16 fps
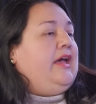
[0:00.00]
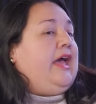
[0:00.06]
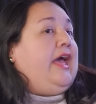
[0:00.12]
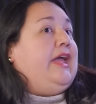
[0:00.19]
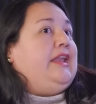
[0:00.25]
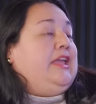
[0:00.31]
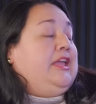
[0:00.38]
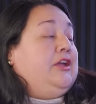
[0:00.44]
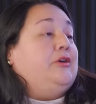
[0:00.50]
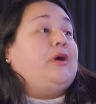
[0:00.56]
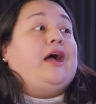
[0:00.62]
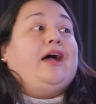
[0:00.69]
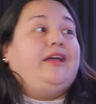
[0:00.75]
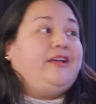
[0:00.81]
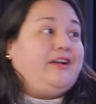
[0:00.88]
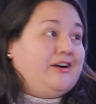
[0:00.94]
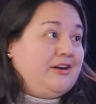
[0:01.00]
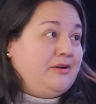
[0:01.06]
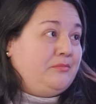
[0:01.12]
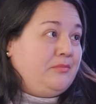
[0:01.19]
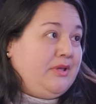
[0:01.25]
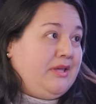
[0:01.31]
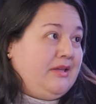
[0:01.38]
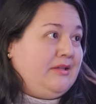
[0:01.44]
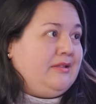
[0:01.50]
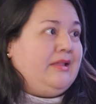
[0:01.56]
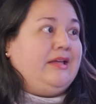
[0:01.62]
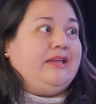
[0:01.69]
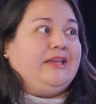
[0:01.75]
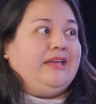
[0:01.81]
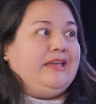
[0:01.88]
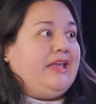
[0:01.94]
And here I come being
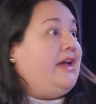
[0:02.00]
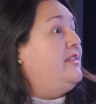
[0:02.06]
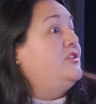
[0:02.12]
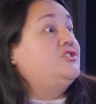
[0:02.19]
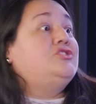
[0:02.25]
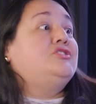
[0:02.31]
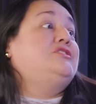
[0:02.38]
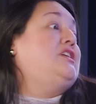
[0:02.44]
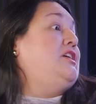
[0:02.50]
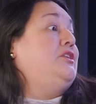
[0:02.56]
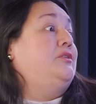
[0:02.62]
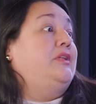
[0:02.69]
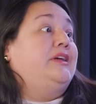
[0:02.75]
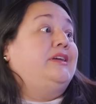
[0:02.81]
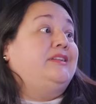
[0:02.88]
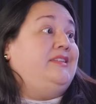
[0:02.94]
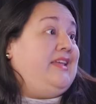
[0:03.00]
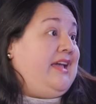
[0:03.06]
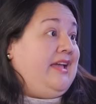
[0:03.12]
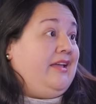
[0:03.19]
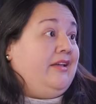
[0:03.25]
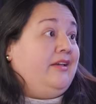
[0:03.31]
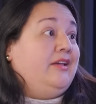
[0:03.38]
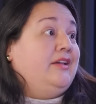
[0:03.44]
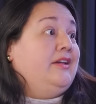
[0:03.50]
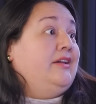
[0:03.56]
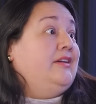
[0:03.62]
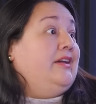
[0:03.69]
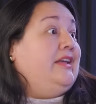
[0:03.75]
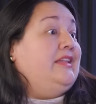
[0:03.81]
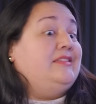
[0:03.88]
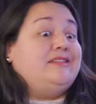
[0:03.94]
like, yeah, this should take you like a day.
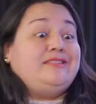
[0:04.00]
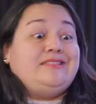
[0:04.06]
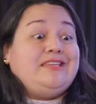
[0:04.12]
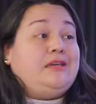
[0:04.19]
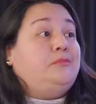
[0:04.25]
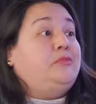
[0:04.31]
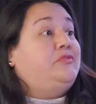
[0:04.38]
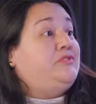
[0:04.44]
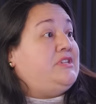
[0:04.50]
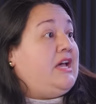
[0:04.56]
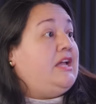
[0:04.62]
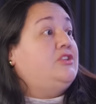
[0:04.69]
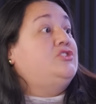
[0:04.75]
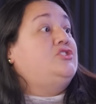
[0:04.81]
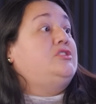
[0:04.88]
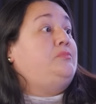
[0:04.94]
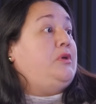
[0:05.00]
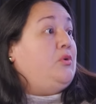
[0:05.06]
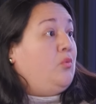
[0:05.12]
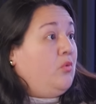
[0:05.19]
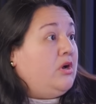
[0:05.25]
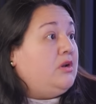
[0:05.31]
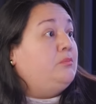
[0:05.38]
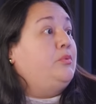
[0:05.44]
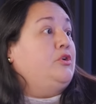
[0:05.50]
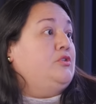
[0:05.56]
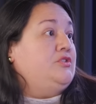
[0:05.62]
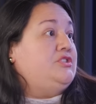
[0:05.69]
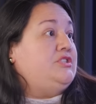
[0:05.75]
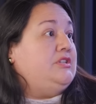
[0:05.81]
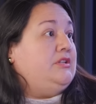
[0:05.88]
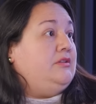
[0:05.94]
This team of 10 should be one
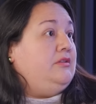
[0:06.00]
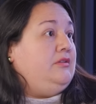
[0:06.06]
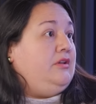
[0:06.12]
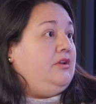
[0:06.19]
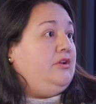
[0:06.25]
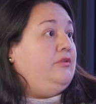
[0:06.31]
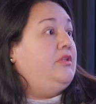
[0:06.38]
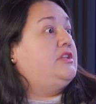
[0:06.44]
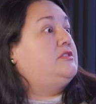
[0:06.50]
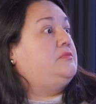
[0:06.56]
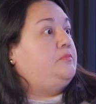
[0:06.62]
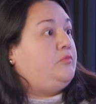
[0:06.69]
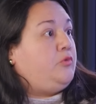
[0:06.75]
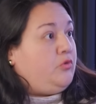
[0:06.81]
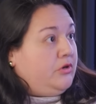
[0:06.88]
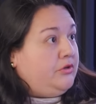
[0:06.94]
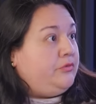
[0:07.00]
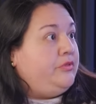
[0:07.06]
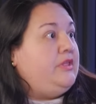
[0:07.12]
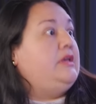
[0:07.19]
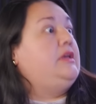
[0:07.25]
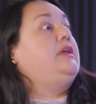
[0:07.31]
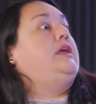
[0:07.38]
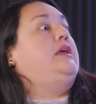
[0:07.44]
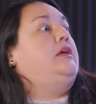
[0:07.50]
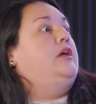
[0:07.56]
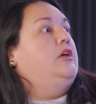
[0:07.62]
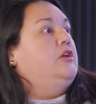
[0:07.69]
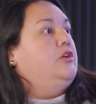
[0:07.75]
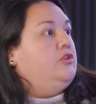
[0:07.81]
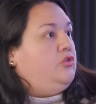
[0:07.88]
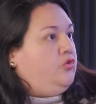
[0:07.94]
person, that's critical thinking,
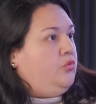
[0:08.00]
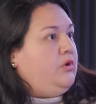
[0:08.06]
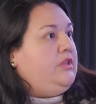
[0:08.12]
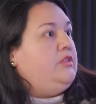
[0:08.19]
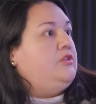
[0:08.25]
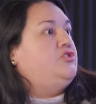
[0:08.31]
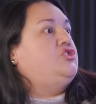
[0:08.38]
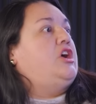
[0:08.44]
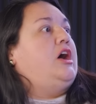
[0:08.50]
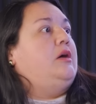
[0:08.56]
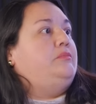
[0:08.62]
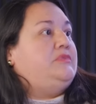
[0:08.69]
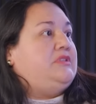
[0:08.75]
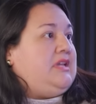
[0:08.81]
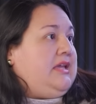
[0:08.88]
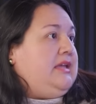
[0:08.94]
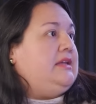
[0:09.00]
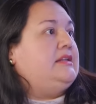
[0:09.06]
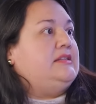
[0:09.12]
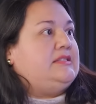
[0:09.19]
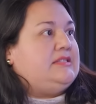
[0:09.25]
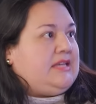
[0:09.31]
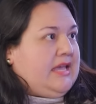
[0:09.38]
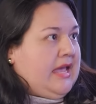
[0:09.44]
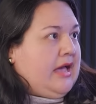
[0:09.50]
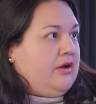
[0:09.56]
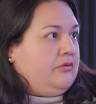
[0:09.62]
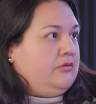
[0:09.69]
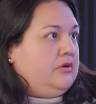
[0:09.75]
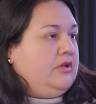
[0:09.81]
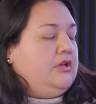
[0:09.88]
doing the job day in and day out.